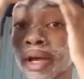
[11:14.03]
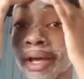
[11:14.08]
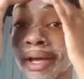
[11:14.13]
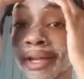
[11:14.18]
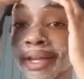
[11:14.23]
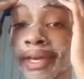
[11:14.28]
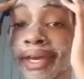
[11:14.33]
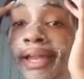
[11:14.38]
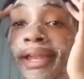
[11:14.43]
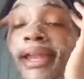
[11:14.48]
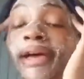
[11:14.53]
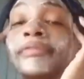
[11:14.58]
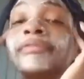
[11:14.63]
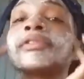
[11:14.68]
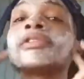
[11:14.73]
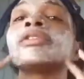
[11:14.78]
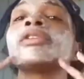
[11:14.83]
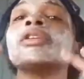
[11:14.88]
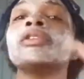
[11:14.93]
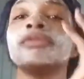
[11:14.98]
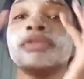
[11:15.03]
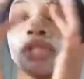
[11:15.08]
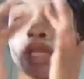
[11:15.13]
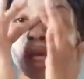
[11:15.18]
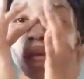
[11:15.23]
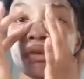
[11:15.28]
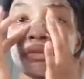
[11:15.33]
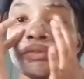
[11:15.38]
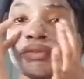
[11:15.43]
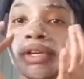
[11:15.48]
And I left this on for
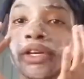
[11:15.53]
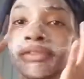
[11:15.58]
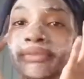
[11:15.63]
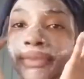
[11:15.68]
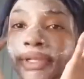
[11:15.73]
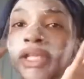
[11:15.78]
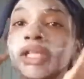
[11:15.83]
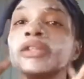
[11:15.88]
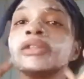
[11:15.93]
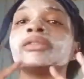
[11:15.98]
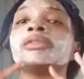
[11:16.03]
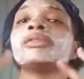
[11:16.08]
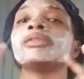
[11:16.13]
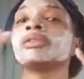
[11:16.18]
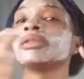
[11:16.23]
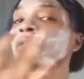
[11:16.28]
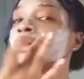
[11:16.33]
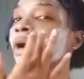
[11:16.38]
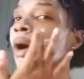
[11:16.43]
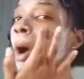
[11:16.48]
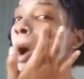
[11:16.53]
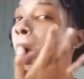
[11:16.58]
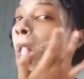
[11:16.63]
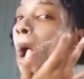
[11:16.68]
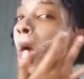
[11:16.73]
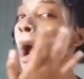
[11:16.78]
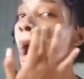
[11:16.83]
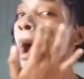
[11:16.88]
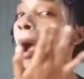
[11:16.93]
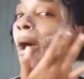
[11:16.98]
like 5 minutes.
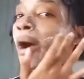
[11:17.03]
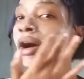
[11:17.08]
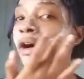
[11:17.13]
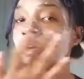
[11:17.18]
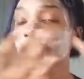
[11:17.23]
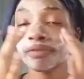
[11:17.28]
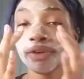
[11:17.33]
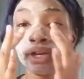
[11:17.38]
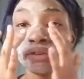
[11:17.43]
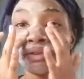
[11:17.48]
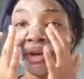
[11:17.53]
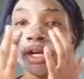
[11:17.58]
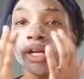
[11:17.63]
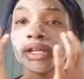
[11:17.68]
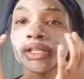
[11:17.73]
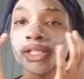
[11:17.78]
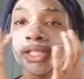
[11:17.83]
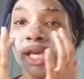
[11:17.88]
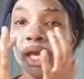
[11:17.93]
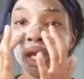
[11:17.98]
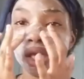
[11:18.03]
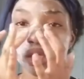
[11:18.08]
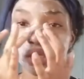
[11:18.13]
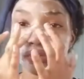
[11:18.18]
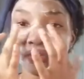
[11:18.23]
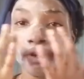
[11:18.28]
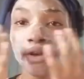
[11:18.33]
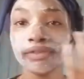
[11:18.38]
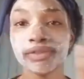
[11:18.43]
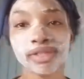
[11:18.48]
5 or 6,
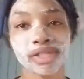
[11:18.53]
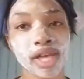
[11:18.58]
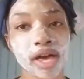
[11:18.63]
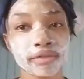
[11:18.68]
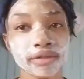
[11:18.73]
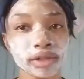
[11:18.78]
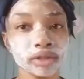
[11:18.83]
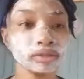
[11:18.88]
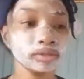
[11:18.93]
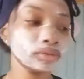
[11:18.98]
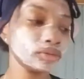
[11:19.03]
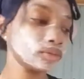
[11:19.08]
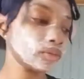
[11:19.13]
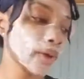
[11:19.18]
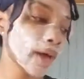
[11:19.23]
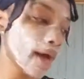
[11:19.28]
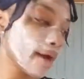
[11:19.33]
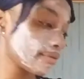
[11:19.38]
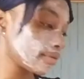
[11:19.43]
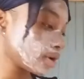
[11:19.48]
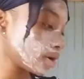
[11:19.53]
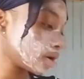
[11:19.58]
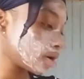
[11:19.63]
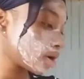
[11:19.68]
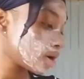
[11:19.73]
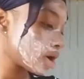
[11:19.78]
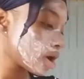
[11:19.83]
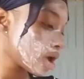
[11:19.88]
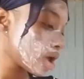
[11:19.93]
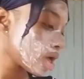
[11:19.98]
5 to 7, whatever.
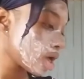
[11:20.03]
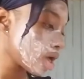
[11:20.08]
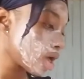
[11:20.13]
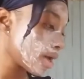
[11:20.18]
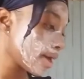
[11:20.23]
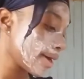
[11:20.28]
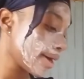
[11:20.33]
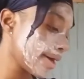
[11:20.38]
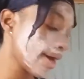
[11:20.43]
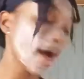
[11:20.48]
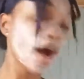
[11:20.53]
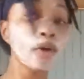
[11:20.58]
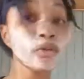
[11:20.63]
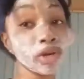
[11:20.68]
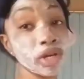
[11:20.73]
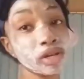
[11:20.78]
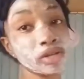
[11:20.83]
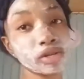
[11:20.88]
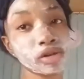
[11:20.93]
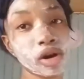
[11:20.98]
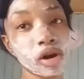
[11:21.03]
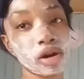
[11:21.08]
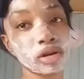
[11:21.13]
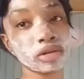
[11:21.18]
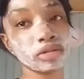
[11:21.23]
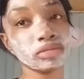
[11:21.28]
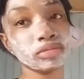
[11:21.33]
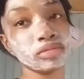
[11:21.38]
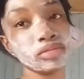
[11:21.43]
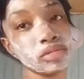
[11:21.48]
And we gonna talk.
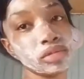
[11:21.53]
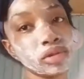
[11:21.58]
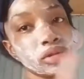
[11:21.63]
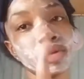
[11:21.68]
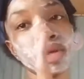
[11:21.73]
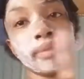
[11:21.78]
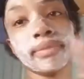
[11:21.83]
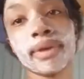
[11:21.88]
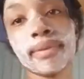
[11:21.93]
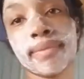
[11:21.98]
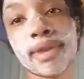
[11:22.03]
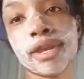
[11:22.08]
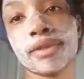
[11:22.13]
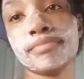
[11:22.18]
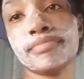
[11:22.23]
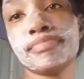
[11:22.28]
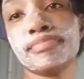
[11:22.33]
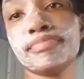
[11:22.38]
So give me a minute.